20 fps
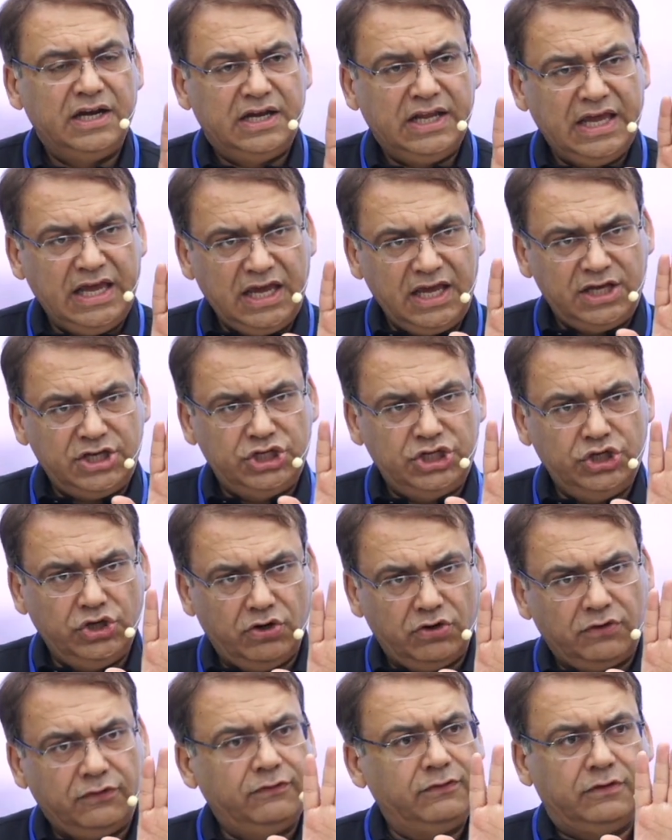take
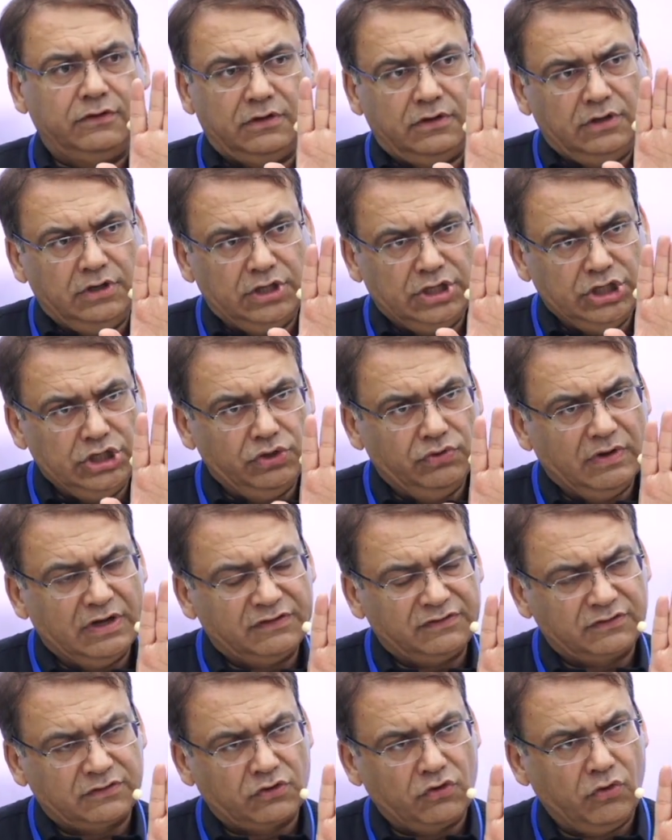your
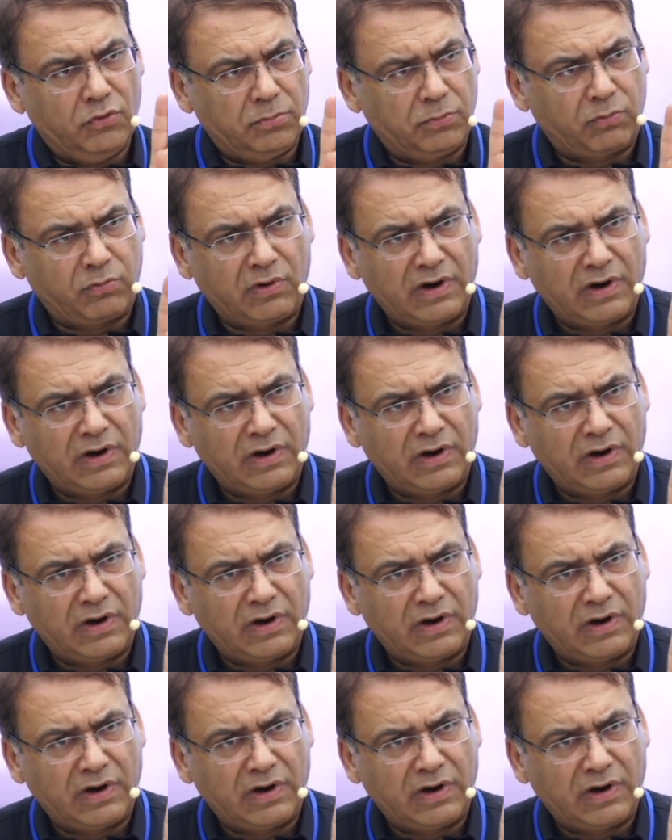EUS scope